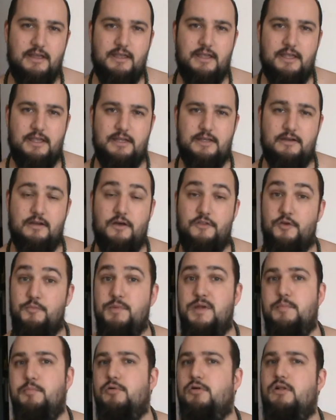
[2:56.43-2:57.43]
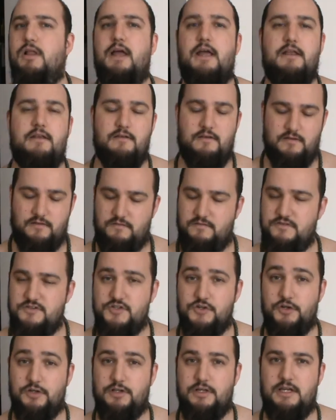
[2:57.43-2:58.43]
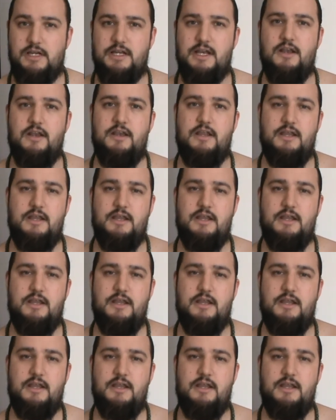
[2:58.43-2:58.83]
in other people, and certainly in